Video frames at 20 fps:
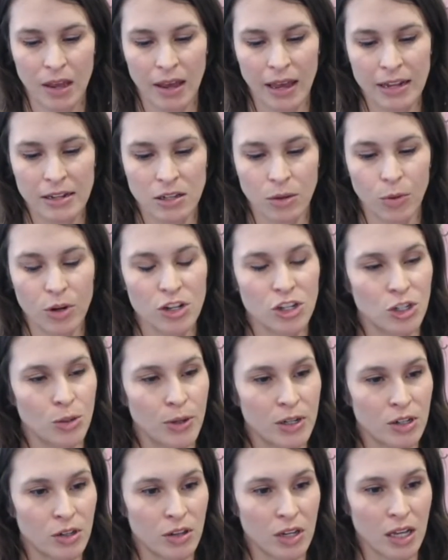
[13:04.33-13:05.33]
And so once you
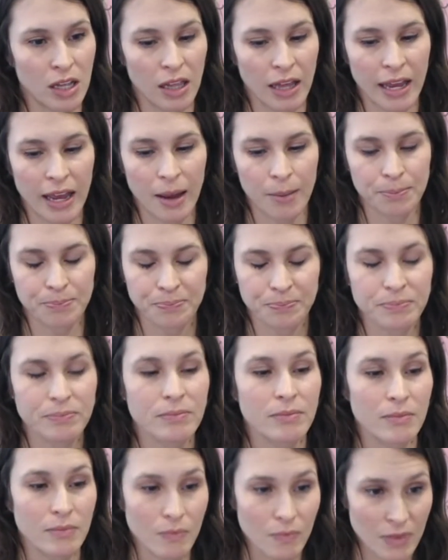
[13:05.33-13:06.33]
undo the clamp,
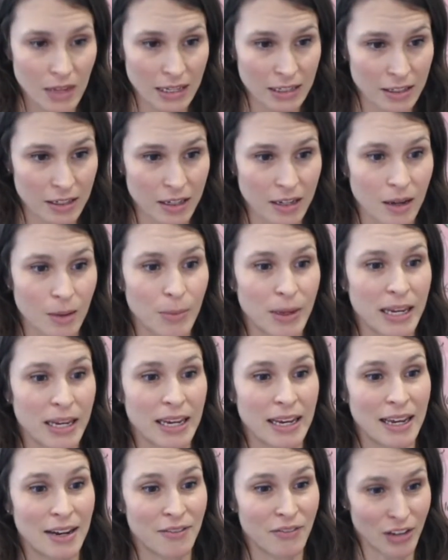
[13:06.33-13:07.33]
it's going to
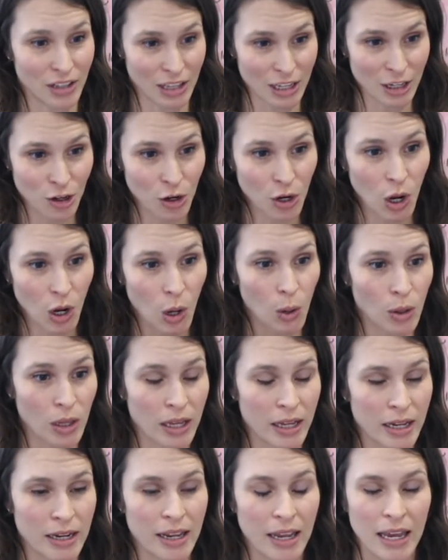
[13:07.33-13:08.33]
begin filling your
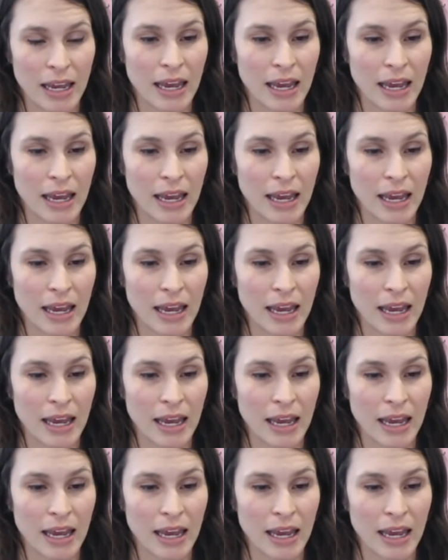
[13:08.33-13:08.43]
colon.